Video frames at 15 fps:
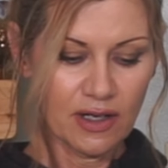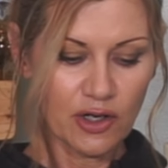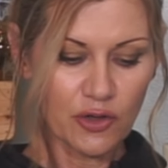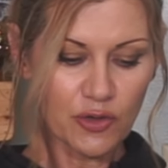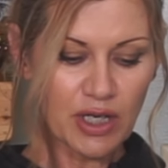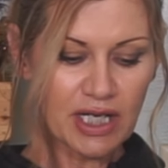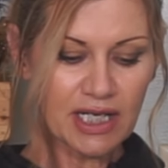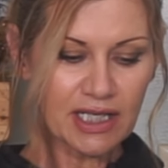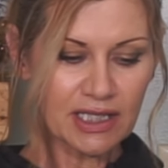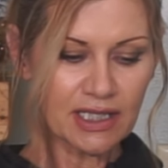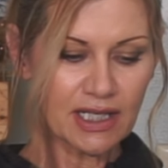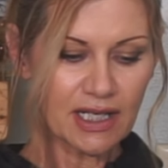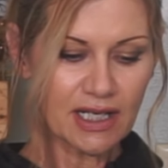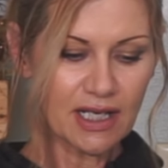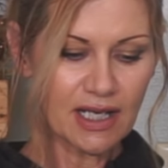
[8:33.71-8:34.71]
green
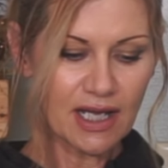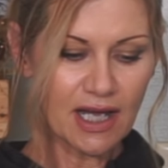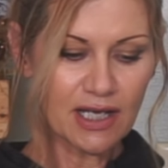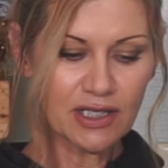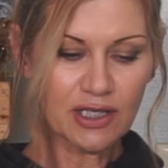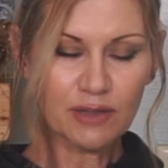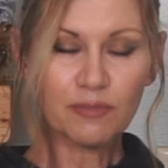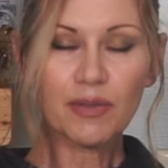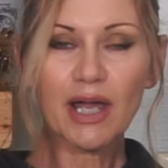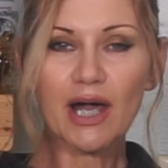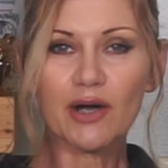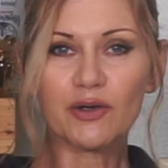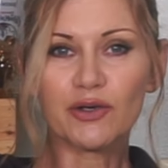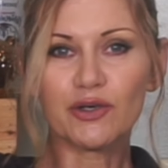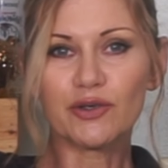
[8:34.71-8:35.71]
onion
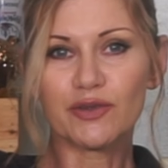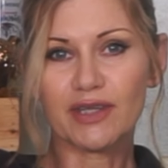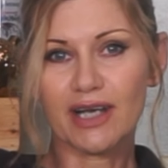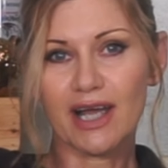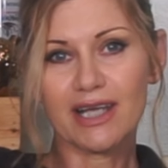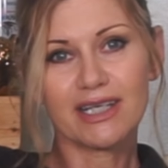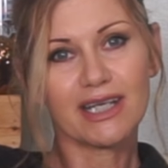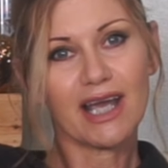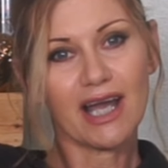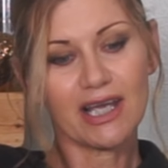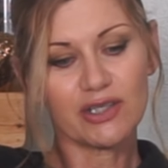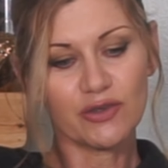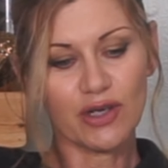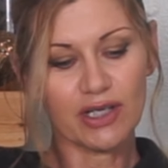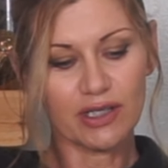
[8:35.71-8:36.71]
powder that I
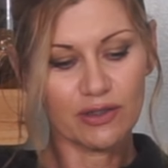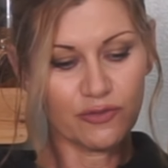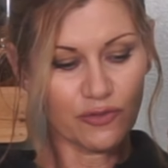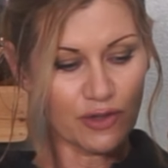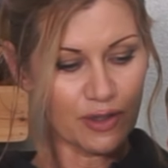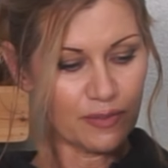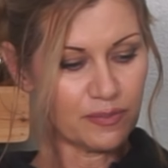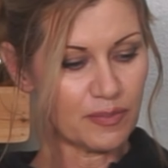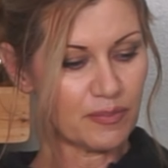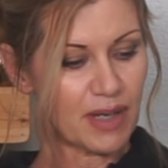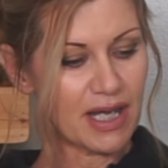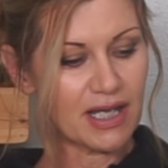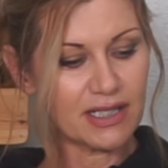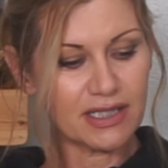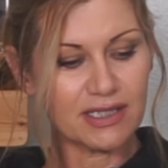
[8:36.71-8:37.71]
dehydrated from
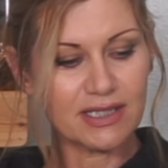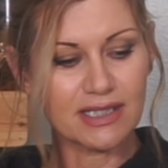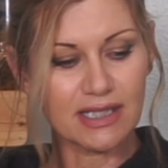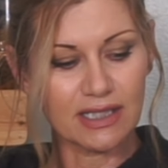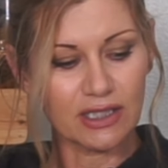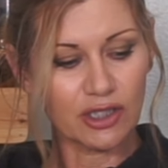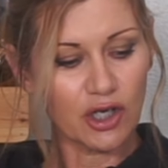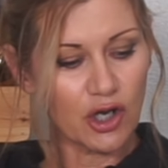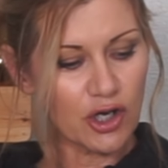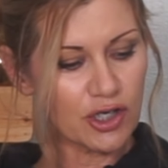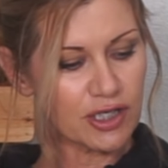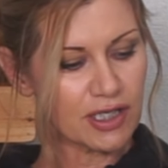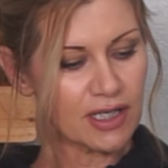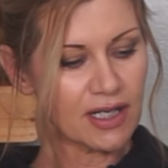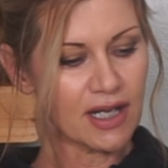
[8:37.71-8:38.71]
my onions in the
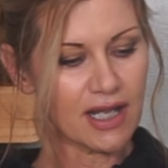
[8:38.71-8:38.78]
garden,